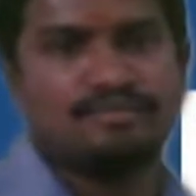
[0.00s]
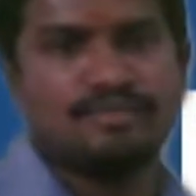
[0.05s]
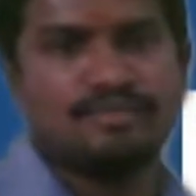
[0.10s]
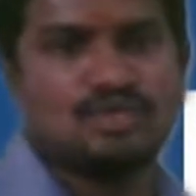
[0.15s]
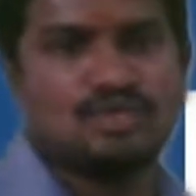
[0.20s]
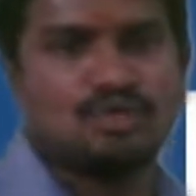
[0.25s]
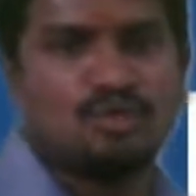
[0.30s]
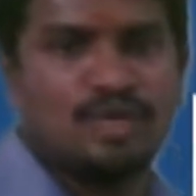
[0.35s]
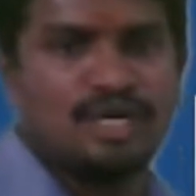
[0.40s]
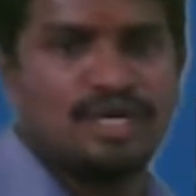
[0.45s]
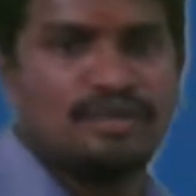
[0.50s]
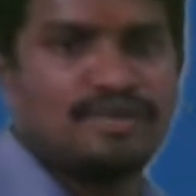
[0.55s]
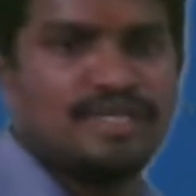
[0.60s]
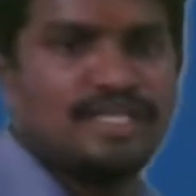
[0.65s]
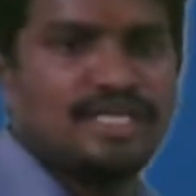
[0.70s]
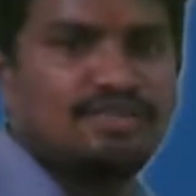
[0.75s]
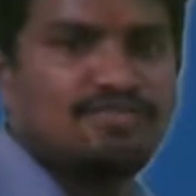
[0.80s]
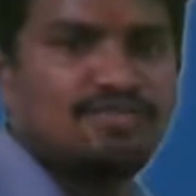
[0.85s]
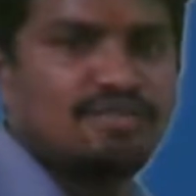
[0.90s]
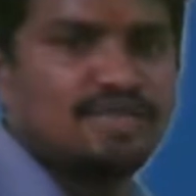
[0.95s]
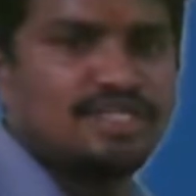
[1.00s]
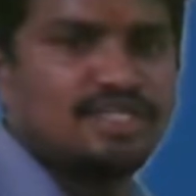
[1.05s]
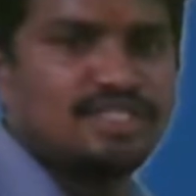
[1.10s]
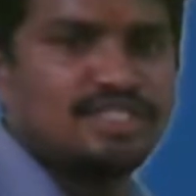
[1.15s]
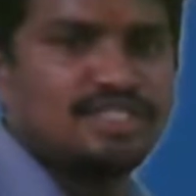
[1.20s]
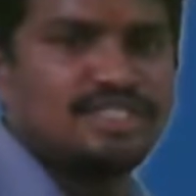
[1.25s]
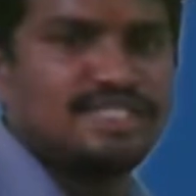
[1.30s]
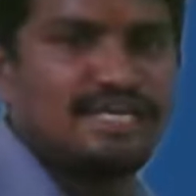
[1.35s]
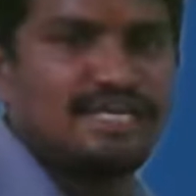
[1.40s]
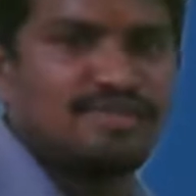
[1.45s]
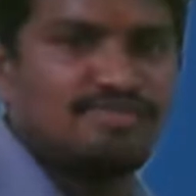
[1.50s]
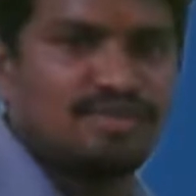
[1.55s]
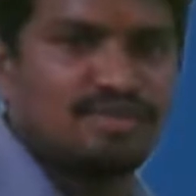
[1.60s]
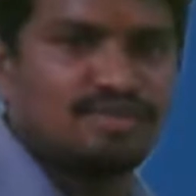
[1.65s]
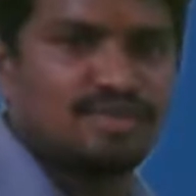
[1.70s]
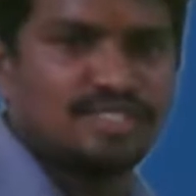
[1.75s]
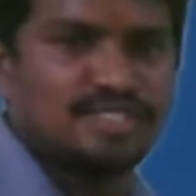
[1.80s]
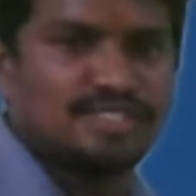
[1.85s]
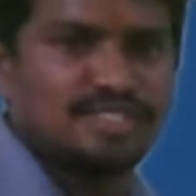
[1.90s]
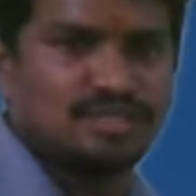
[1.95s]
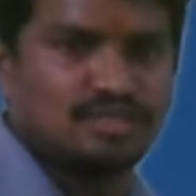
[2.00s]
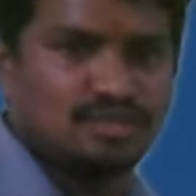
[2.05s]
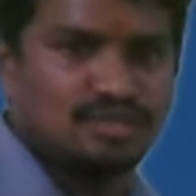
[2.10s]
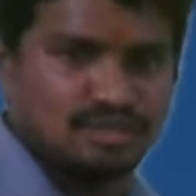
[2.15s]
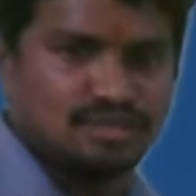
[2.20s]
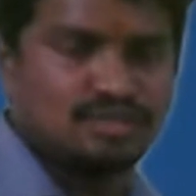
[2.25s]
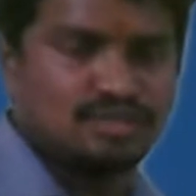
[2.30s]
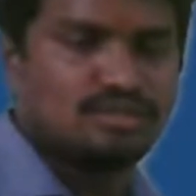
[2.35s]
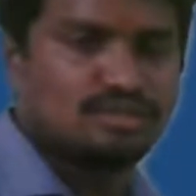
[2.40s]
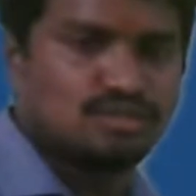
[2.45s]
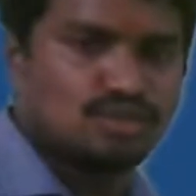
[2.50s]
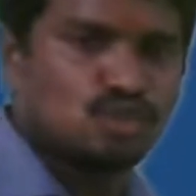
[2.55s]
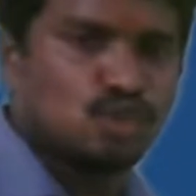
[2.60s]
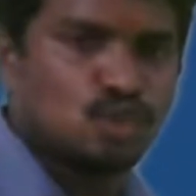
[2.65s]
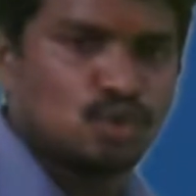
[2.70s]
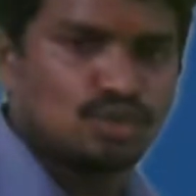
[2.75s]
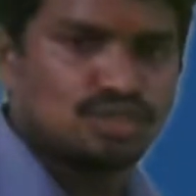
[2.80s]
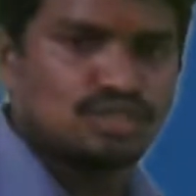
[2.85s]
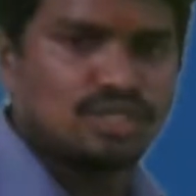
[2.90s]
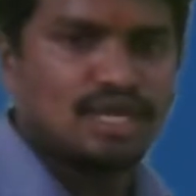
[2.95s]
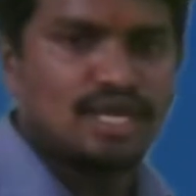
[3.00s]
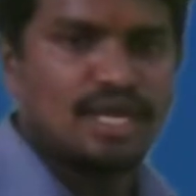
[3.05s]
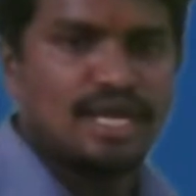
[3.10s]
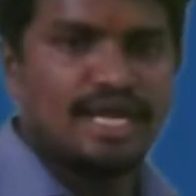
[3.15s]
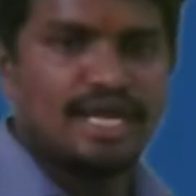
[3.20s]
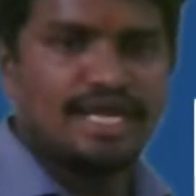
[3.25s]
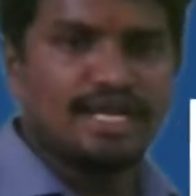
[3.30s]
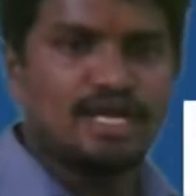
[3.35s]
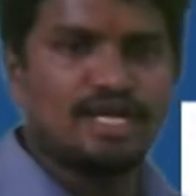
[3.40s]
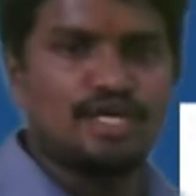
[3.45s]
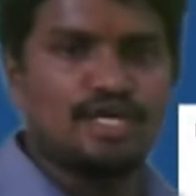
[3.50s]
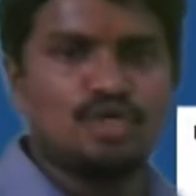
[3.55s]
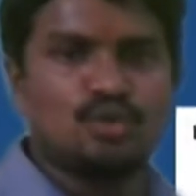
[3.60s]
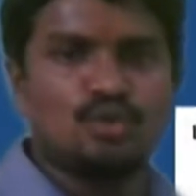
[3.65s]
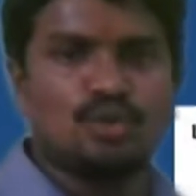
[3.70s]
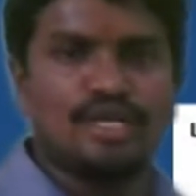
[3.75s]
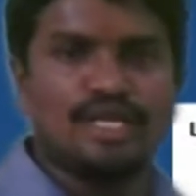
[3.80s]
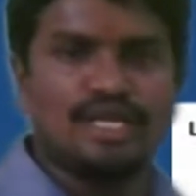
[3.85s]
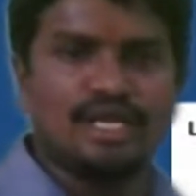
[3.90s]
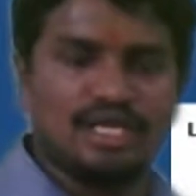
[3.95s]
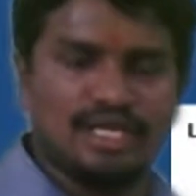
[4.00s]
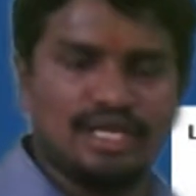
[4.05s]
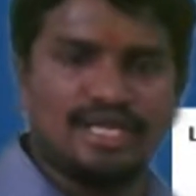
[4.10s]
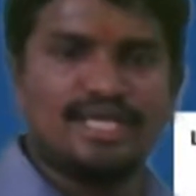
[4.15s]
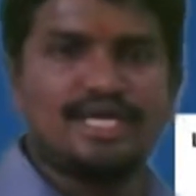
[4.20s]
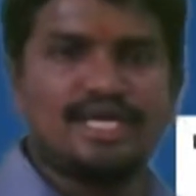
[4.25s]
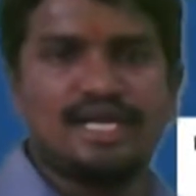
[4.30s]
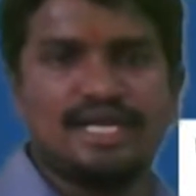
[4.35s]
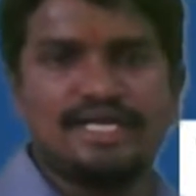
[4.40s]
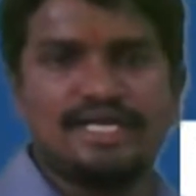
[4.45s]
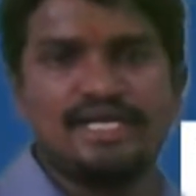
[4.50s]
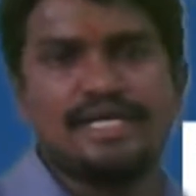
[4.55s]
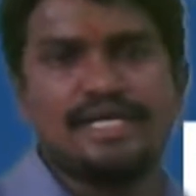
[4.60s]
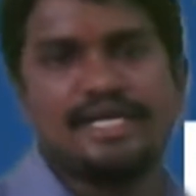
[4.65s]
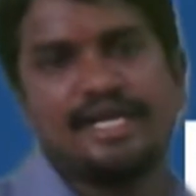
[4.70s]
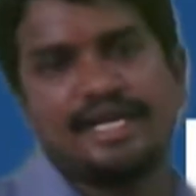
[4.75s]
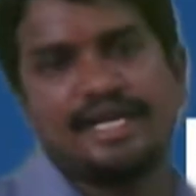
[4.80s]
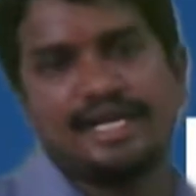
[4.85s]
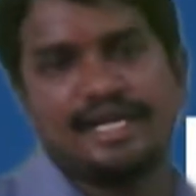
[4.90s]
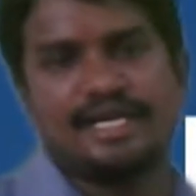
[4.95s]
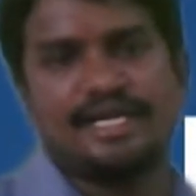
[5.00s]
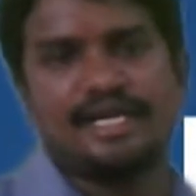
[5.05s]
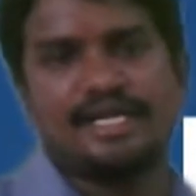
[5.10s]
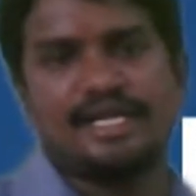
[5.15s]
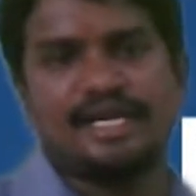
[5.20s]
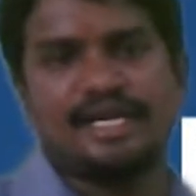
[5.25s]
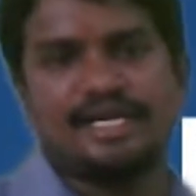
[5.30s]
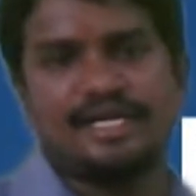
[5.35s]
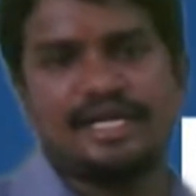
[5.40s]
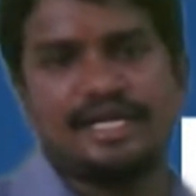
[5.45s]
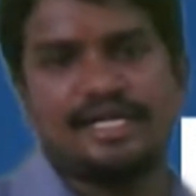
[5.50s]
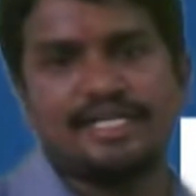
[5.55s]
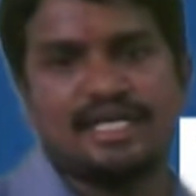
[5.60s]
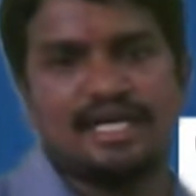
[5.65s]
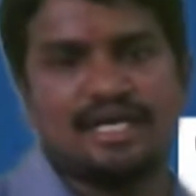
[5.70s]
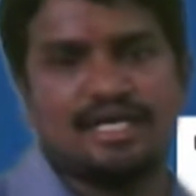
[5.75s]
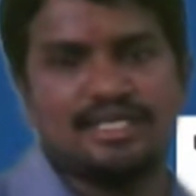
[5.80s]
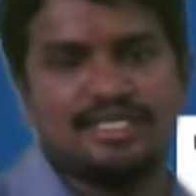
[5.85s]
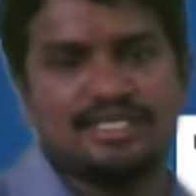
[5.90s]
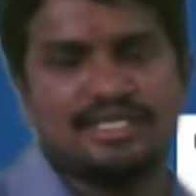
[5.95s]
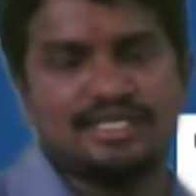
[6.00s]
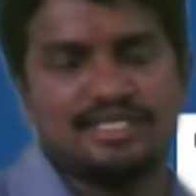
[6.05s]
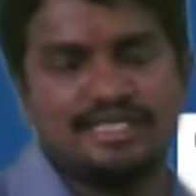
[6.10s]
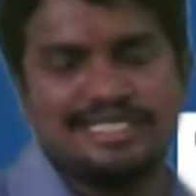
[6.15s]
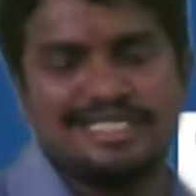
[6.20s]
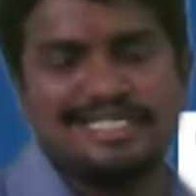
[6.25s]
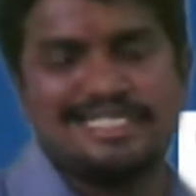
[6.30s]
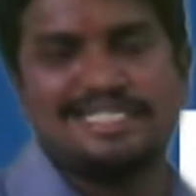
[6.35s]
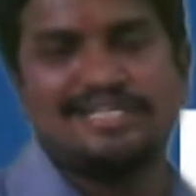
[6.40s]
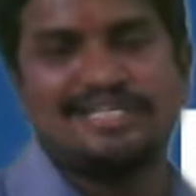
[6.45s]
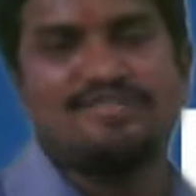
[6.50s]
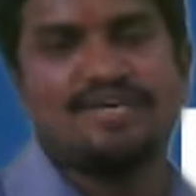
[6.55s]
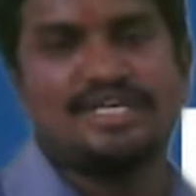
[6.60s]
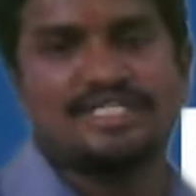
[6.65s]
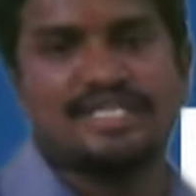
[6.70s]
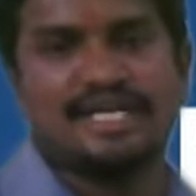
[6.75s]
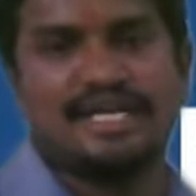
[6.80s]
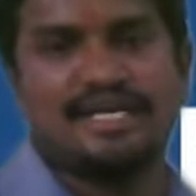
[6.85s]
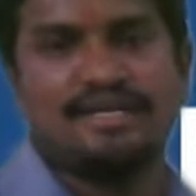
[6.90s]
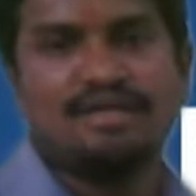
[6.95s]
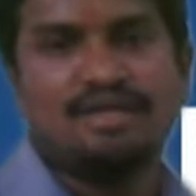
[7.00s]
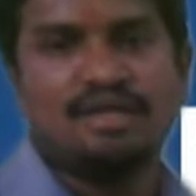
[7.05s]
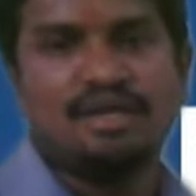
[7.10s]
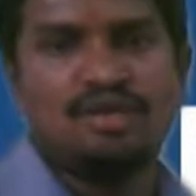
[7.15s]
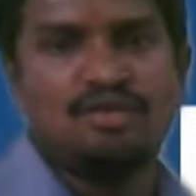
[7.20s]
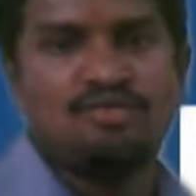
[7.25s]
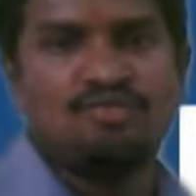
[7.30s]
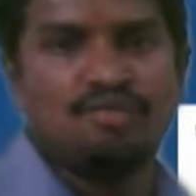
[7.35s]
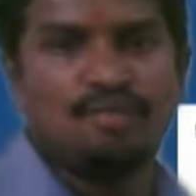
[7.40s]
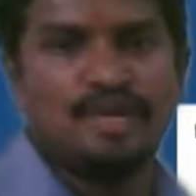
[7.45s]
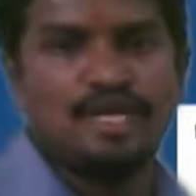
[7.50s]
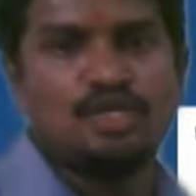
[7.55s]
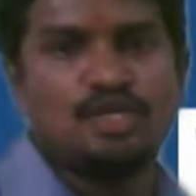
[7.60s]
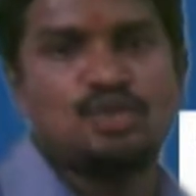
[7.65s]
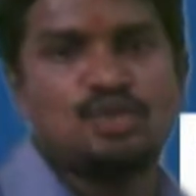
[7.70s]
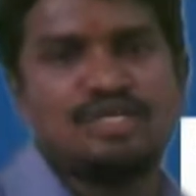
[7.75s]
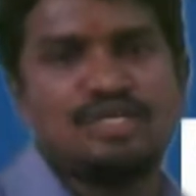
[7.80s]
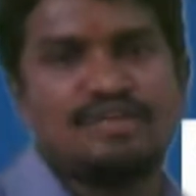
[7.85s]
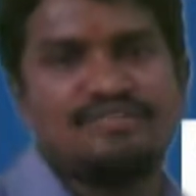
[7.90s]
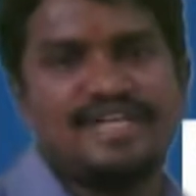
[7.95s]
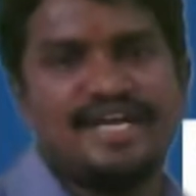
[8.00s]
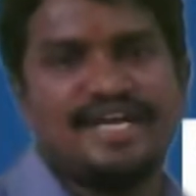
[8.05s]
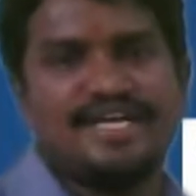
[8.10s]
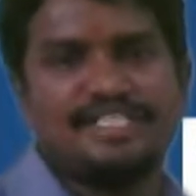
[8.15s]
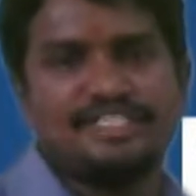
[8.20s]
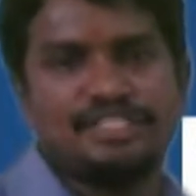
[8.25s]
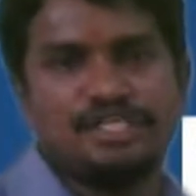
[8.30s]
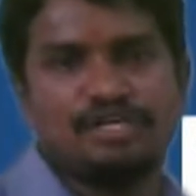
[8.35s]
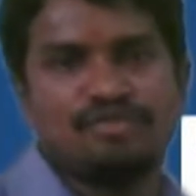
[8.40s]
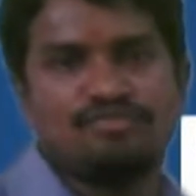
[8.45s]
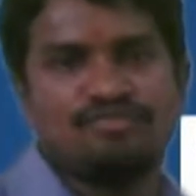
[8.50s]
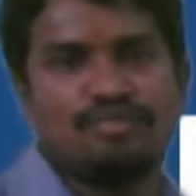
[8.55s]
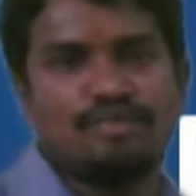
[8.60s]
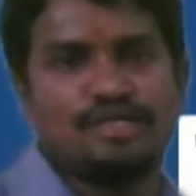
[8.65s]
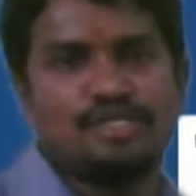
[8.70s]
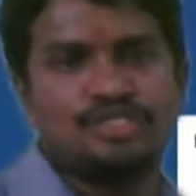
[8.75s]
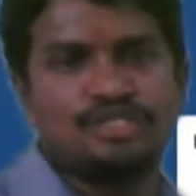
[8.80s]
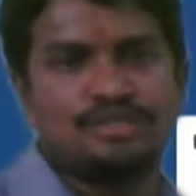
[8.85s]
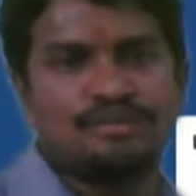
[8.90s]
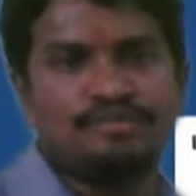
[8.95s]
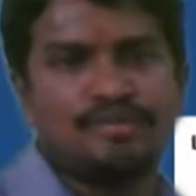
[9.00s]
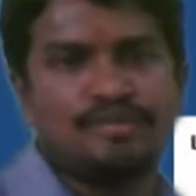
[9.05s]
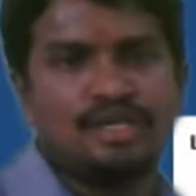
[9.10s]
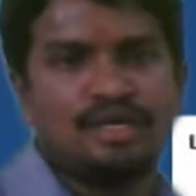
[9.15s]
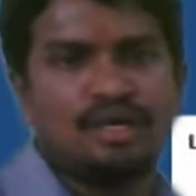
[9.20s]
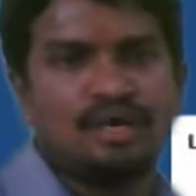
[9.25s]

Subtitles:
So whatever the information is sent from this source, in order to recollect it and recreate it at the receiver side, we make use of the additional information.